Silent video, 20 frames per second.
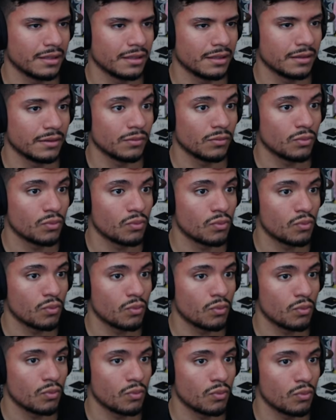
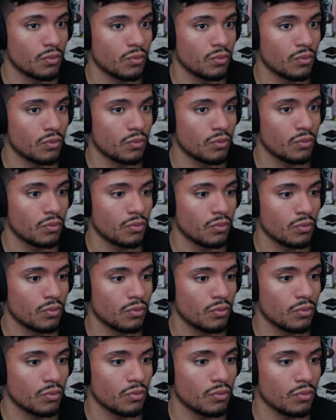
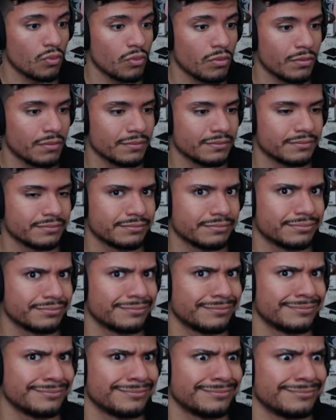
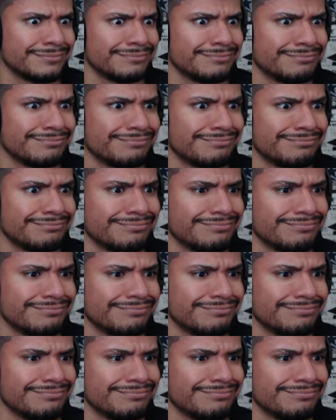(no one is talking)